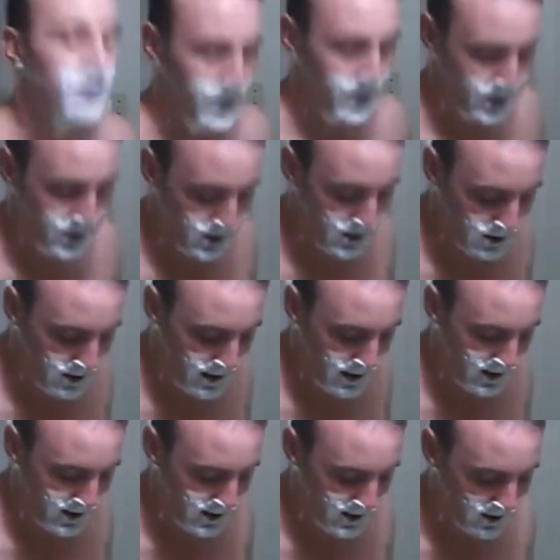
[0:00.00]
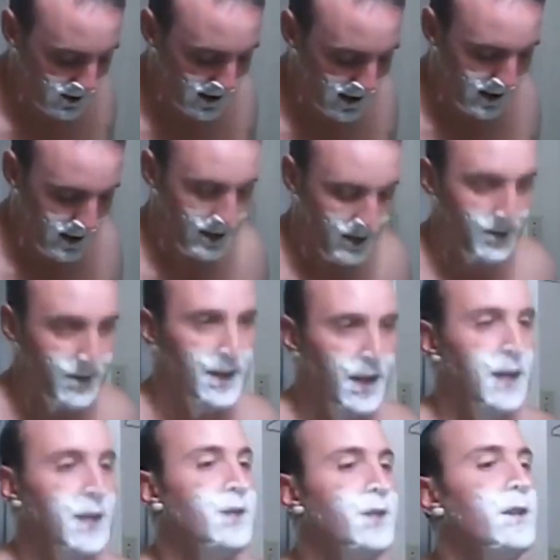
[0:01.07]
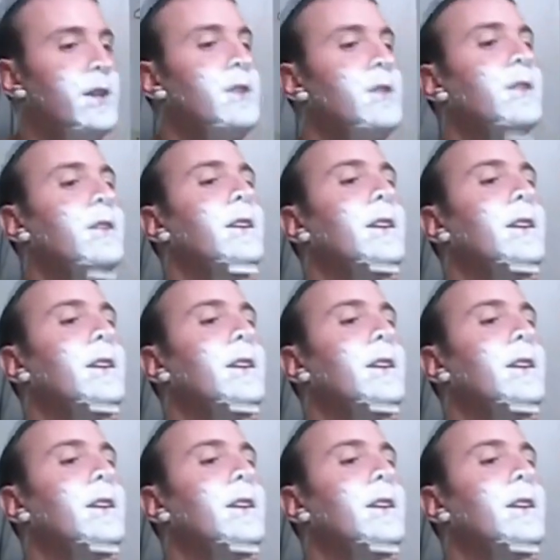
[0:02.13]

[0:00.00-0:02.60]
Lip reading: is you're going to start getting irritation and you're